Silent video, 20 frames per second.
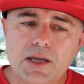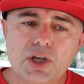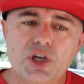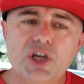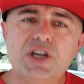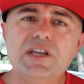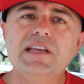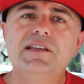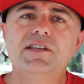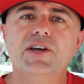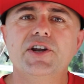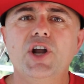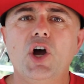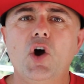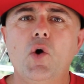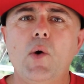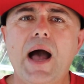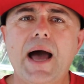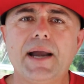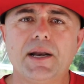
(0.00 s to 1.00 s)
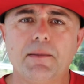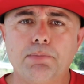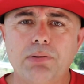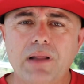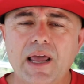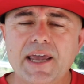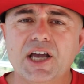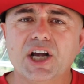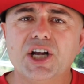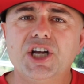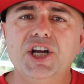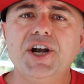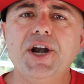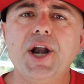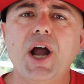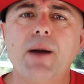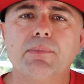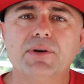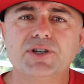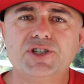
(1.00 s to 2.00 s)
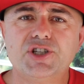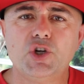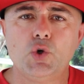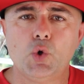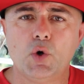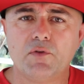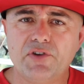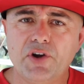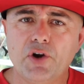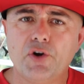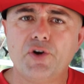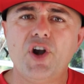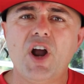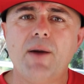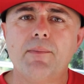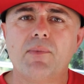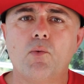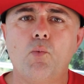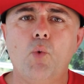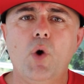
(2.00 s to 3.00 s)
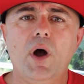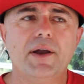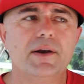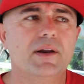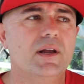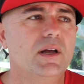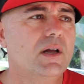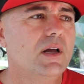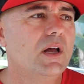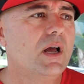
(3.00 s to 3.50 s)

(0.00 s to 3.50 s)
You need to know how to play a good number 2 if you're a number 1.